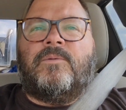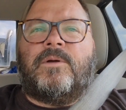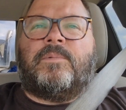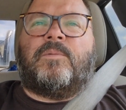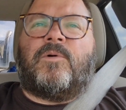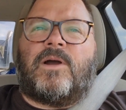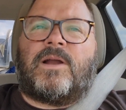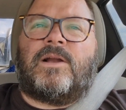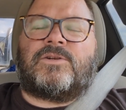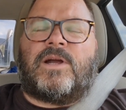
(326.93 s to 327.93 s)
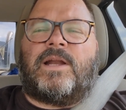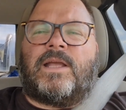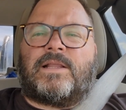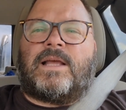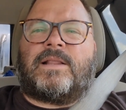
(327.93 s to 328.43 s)
we've been working on trying to
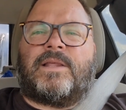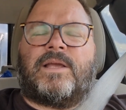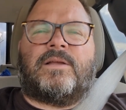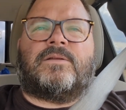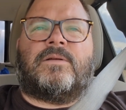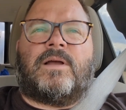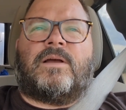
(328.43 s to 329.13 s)
get that thing